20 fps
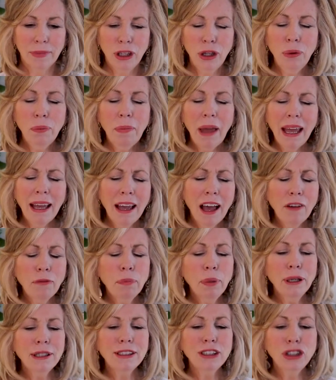You may
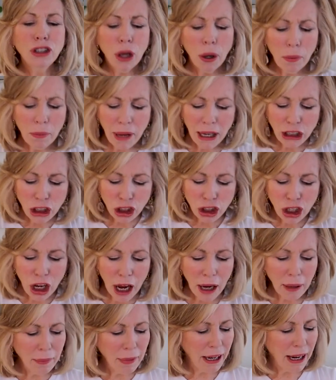have put so much
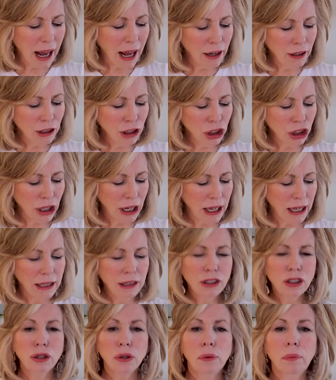time and energy
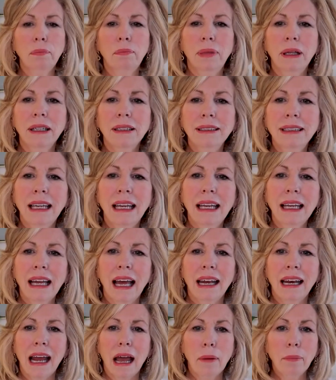into building
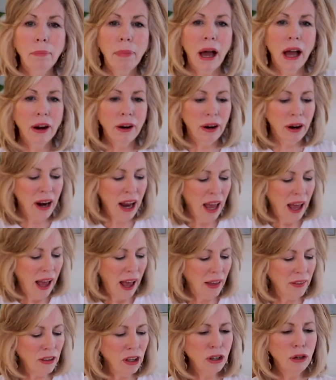an empire,
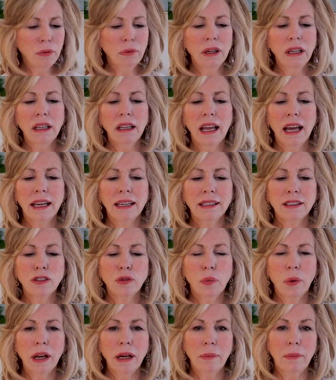and then you realized,
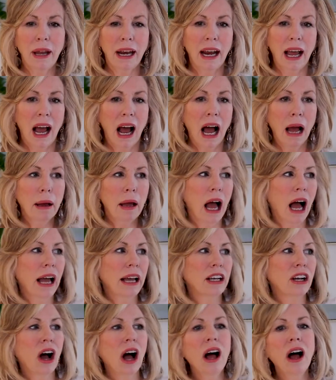wait a minute, I, I
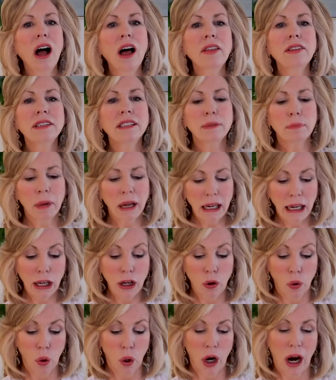got all this
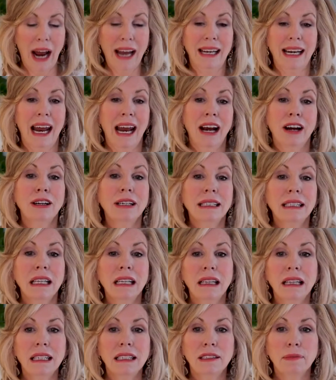money, or I
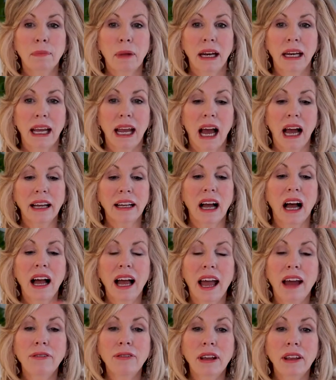inherited this money, I
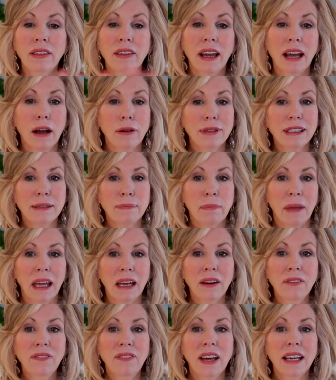got everything I was
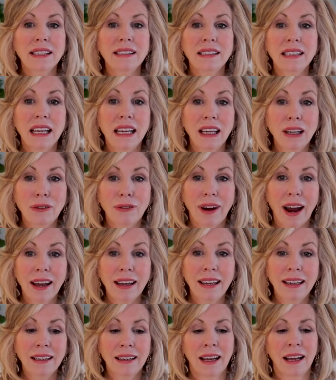manifesting,
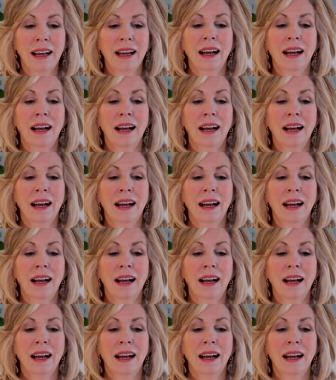right?